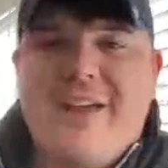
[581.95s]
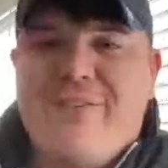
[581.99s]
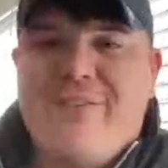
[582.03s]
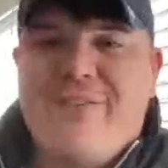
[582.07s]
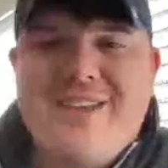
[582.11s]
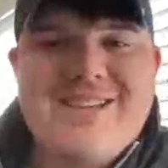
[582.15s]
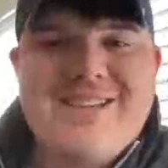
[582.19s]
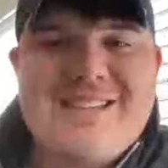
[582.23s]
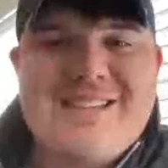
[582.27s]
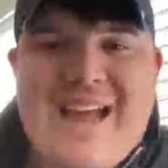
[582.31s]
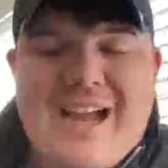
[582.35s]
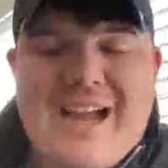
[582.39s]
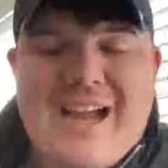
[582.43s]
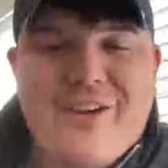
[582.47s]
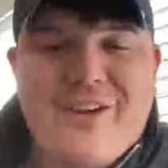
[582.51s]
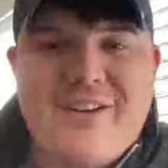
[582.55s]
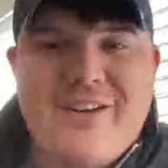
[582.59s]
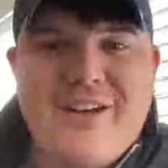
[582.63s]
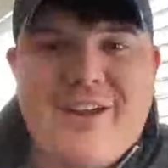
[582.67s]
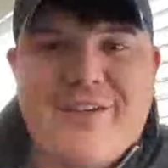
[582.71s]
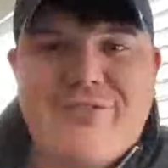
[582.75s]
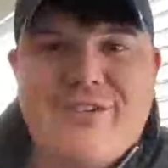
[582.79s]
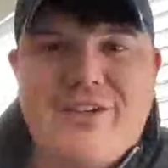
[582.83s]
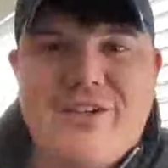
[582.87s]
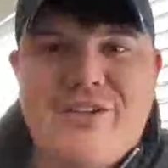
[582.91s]
If he's not
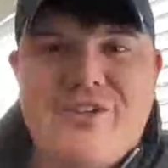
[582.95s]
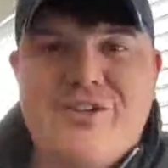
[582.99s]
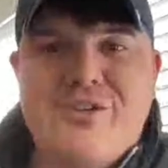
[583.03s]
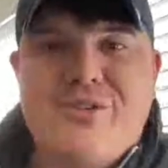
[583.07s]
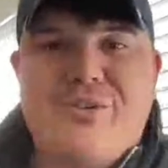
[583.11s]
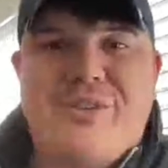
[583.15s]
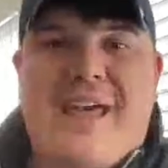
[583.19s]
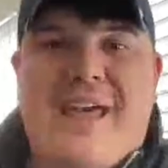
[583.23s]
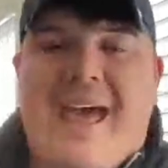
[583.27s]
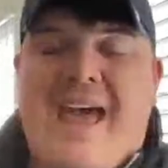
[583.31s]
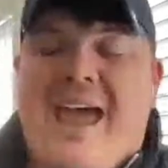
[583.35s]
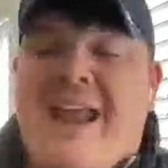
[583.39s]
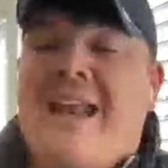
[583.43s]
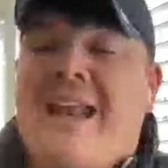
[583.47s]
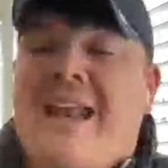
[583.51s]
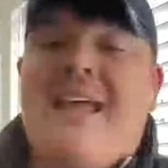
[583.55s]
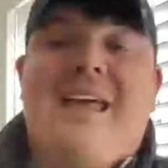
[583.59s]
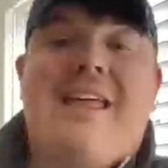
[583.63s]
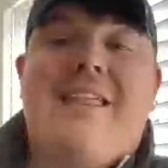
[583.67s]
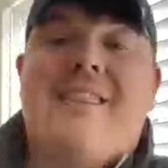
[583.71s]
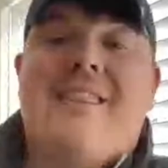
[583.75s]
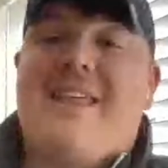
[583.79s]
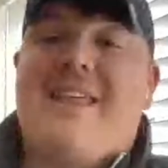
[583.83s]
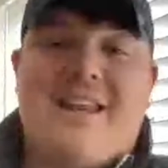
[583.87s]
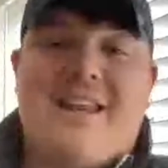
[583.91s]
good enough to do that,
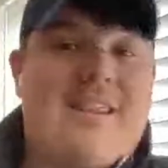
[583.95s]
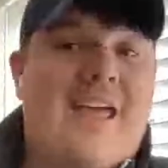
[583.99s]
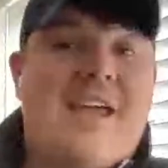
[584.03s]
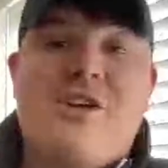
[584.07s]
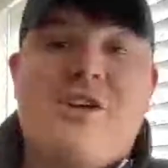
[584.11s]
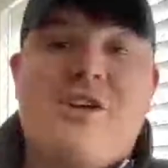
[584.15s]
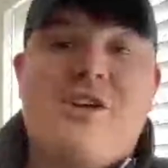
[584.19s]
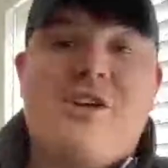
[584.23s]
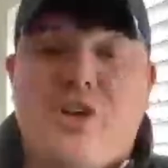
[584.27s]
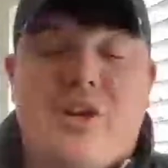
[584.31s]
then they